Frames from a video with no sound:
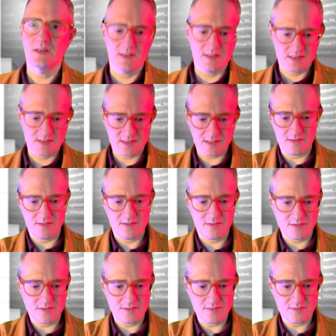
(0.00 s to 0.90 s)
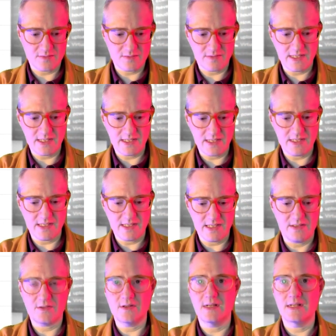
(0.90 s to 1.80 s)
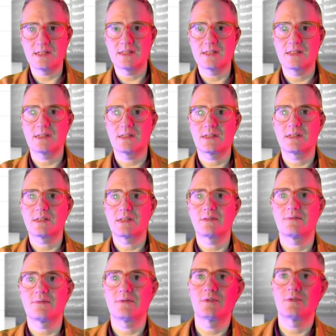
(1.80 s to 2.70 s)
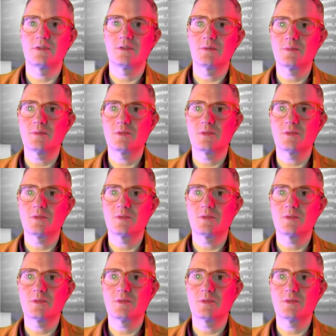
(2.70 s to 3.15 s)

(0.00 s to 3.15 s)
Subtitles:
So 3D transform